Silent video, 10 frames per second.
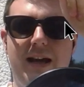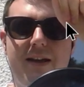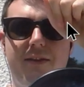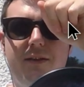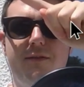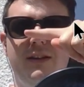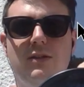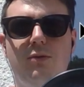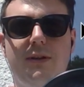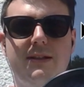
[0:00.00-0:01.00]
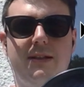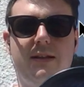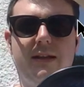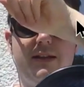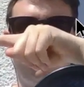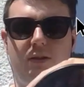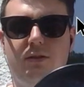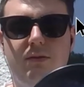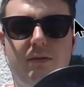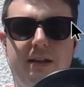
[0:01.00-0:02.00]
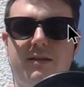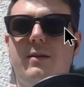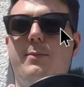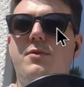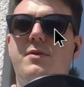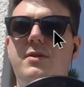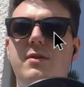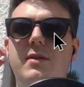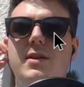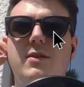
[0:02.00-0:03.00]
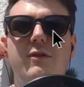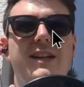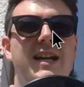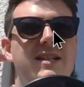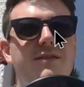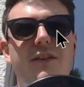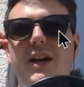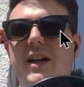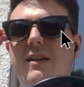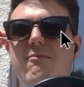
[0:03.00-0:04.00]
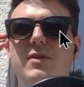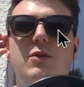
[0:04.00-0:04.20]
the video is in a circle as opposed to the Screencastify